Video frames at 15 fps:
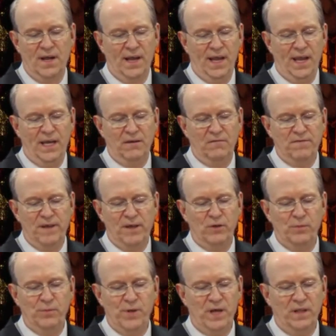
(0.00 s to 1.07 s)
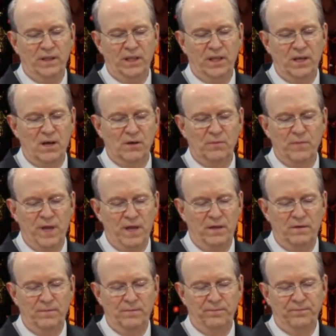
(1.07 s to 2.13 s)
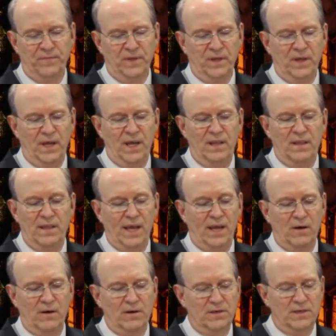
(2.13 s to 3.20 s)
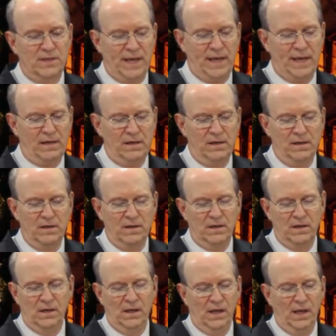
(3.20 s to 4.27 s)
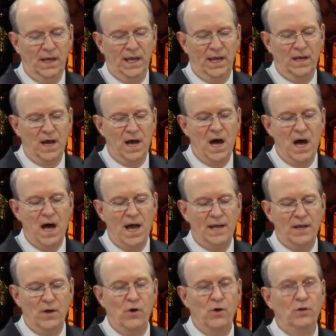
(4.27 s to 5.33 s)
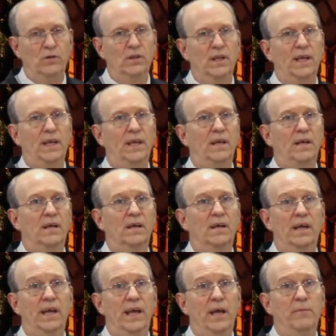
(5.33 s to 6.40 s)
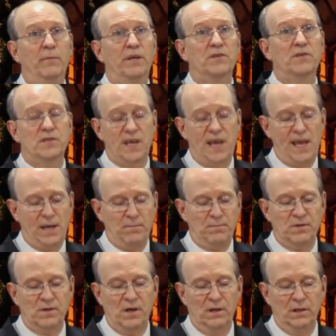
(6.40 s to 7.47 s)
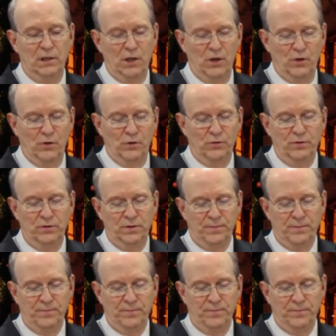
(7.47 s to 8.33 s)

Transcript: and it fell upon the young men, and they are dead. And I only am escaped alone